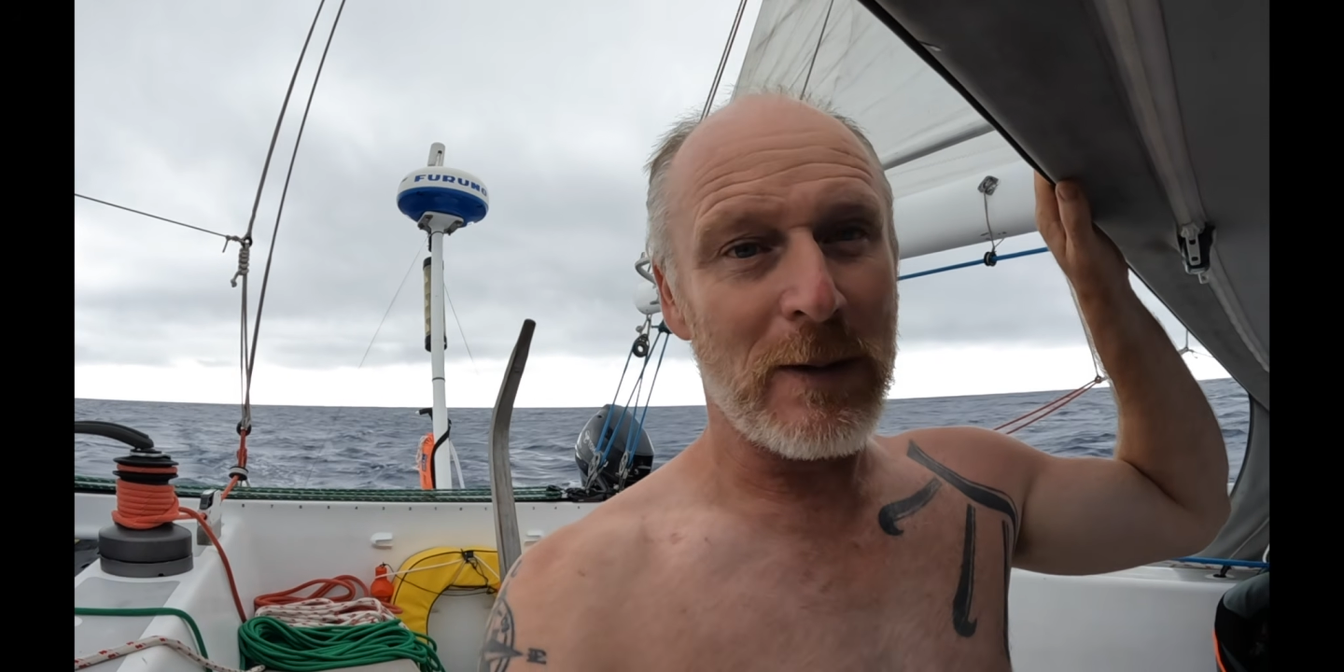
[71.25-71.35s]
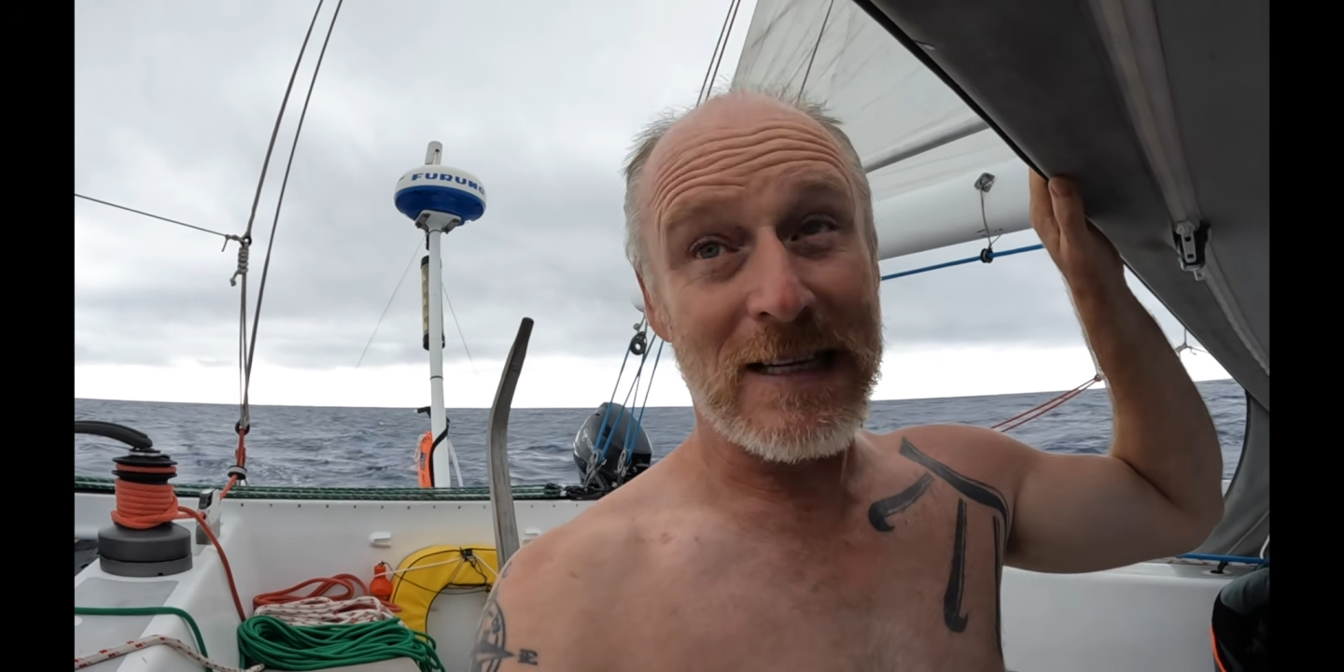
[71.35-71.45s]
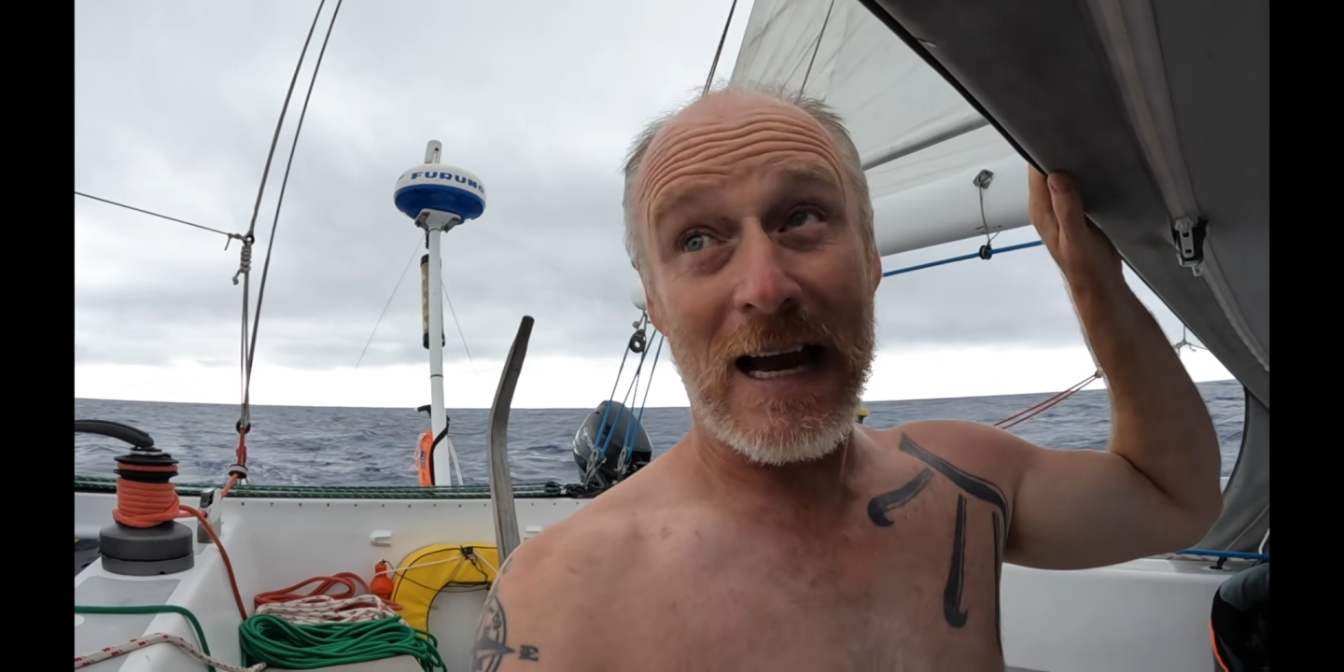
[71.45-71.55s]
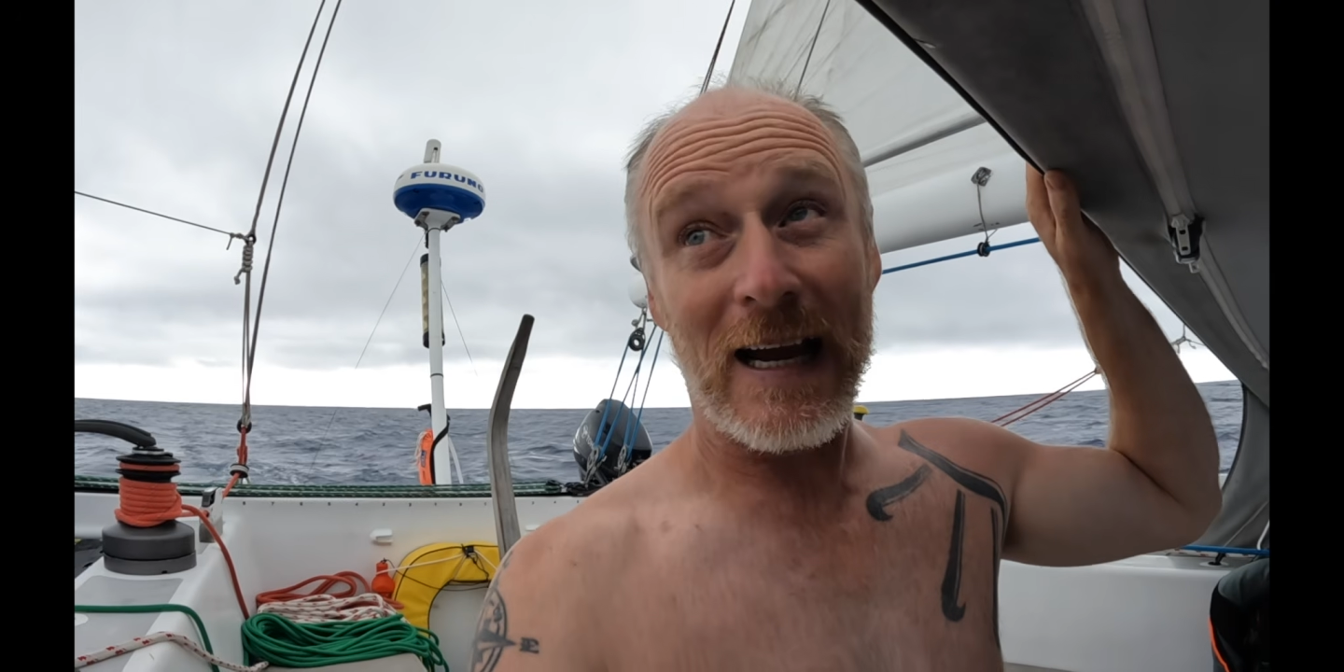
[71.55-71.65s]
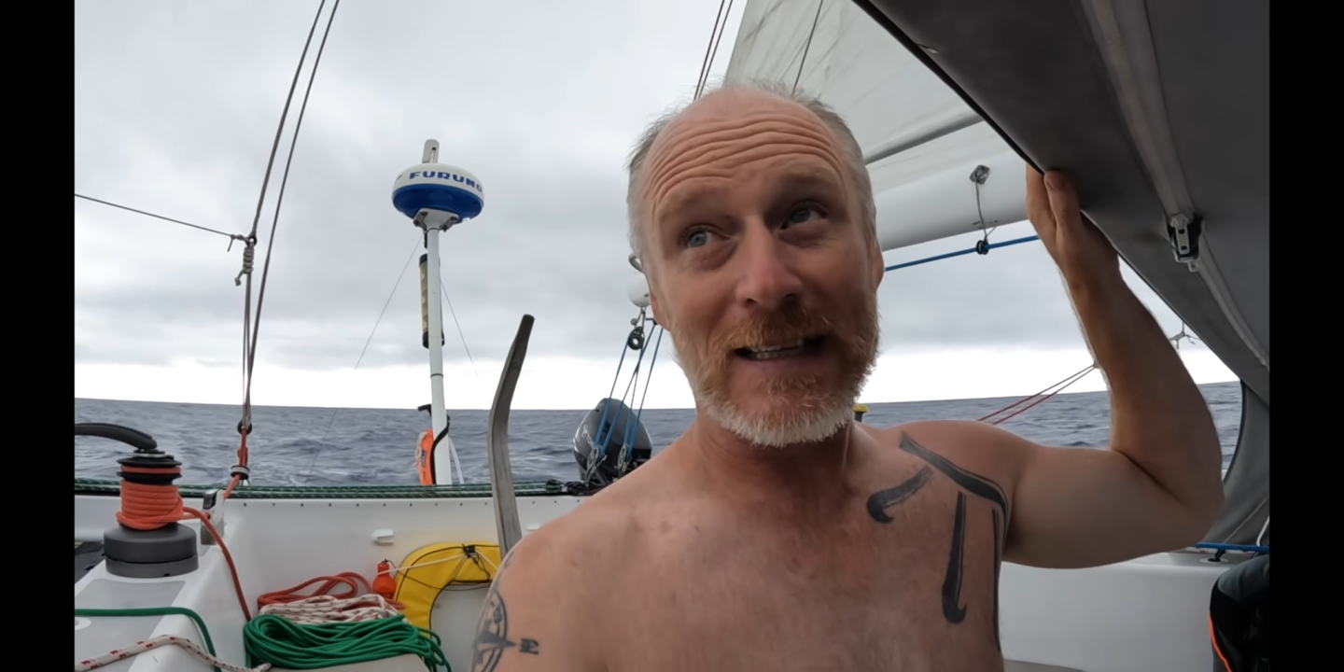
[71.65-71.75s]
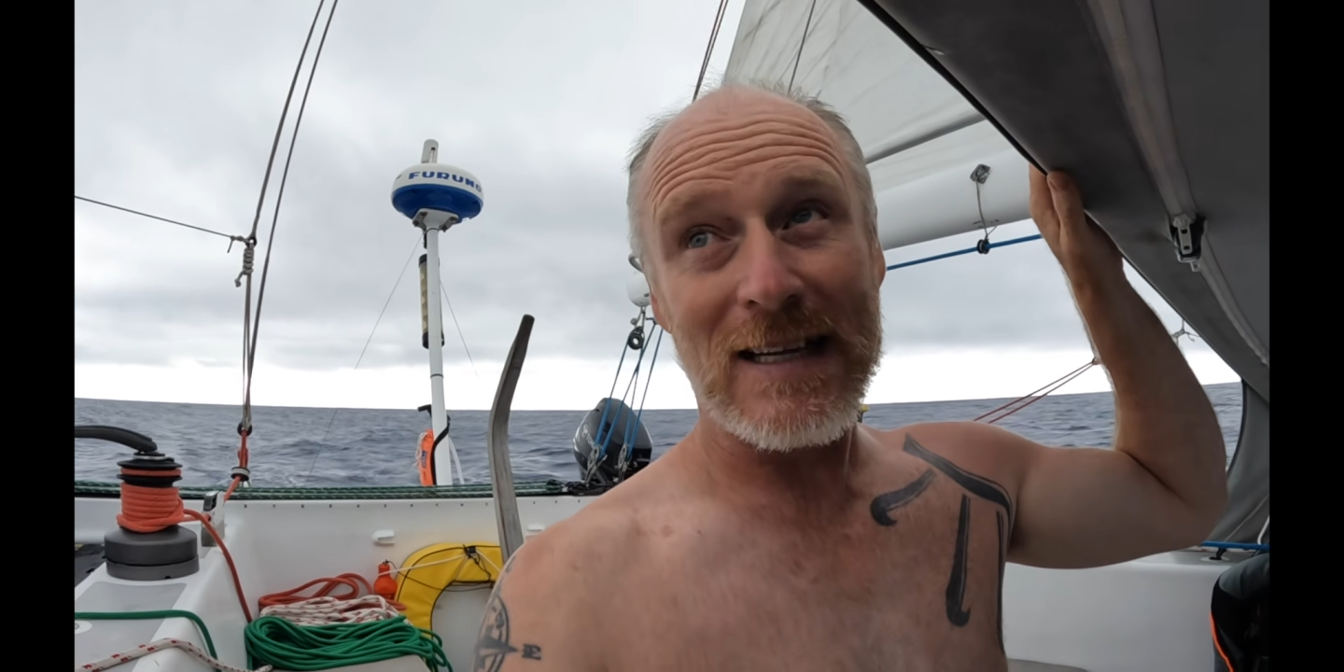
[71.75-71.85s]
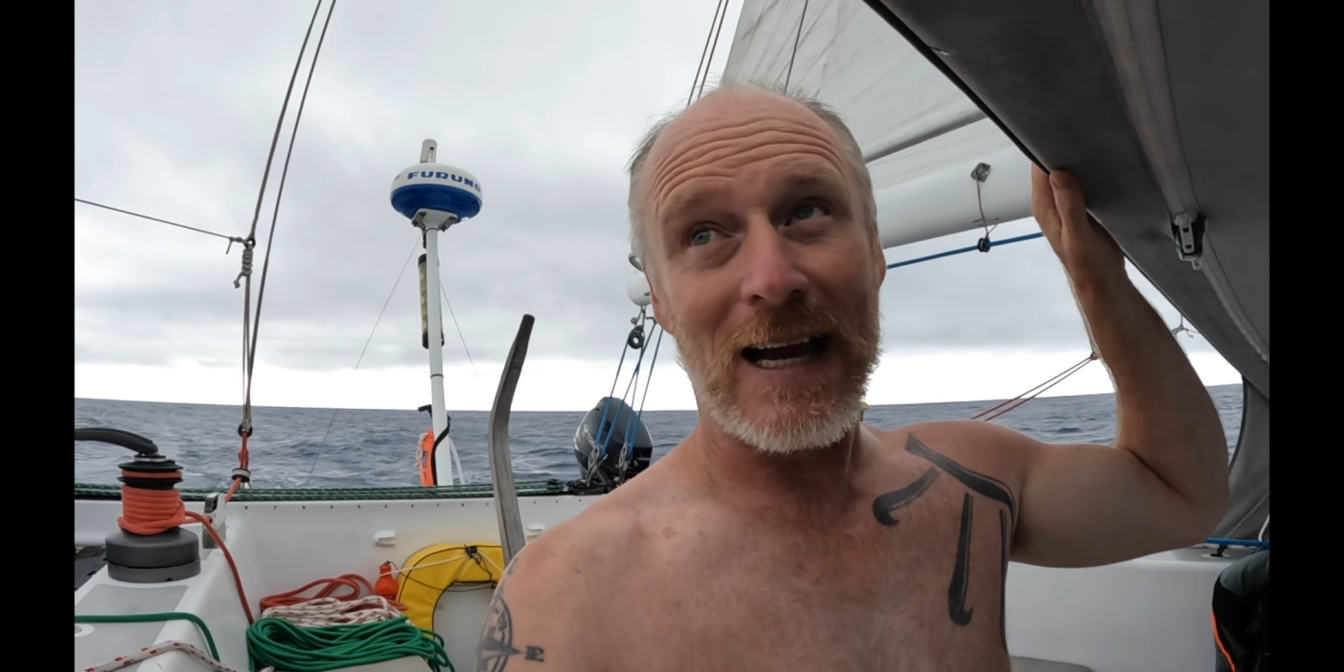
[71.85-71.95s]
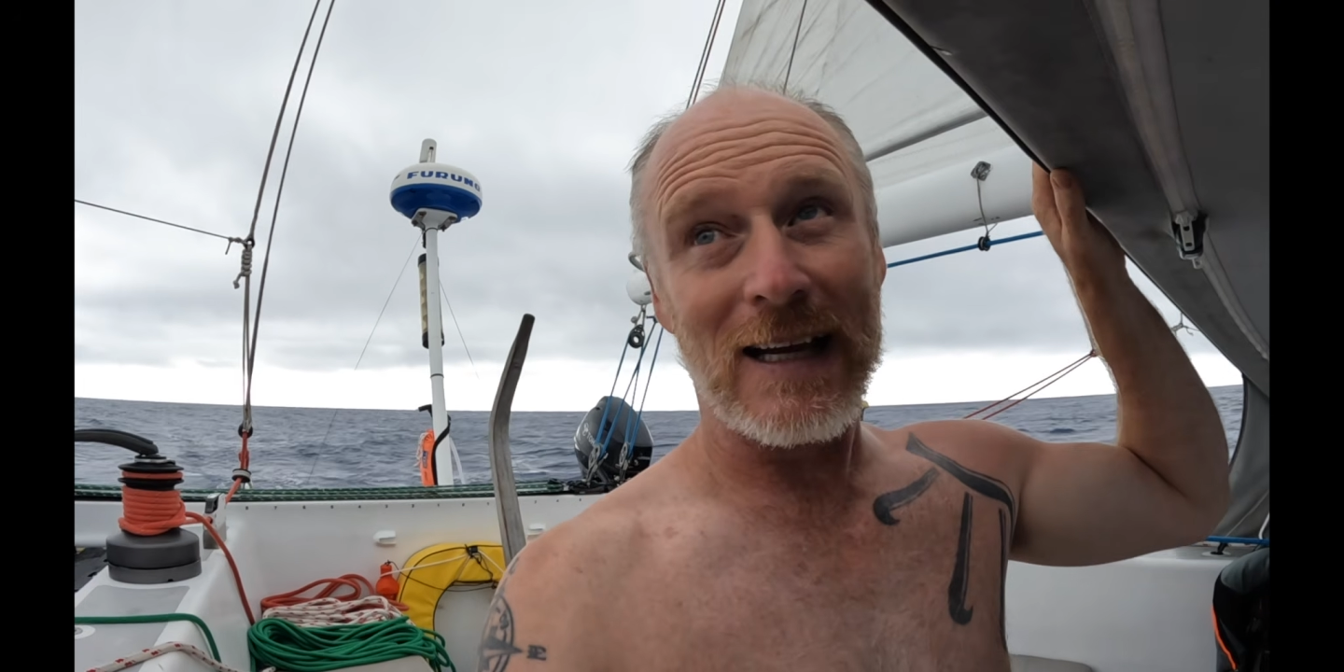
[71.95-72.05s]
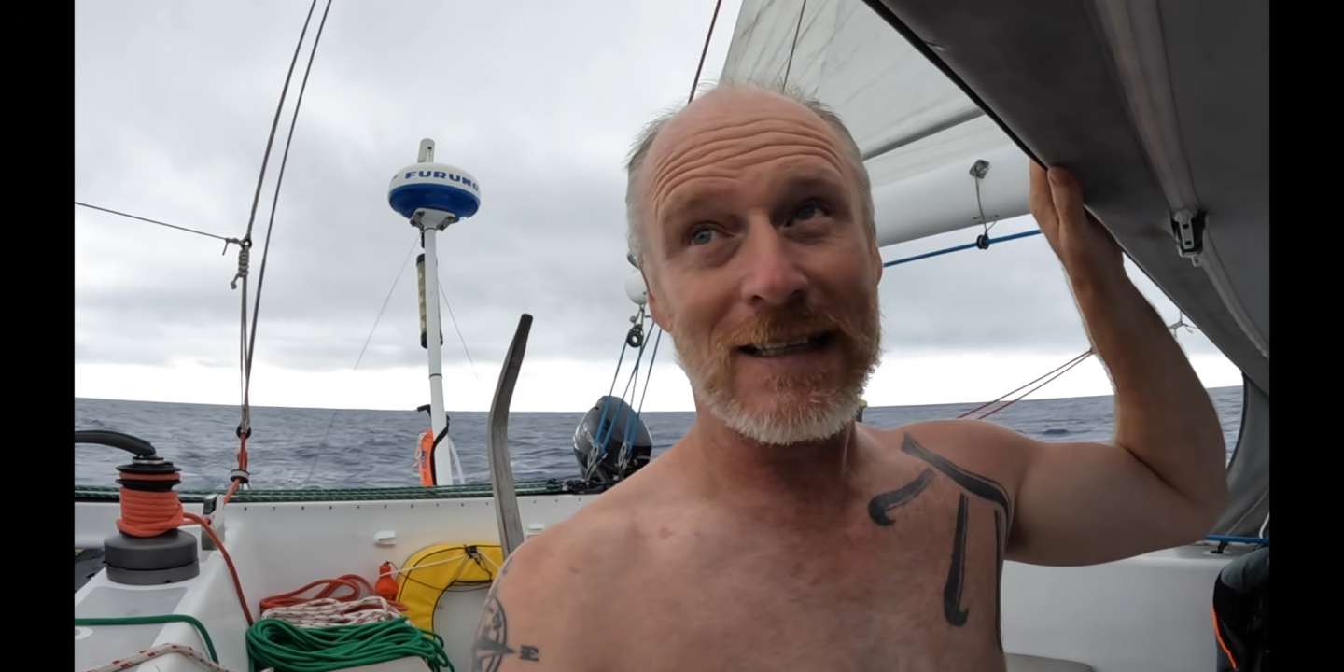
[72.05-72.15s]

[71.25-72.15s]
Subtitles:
we tack and tack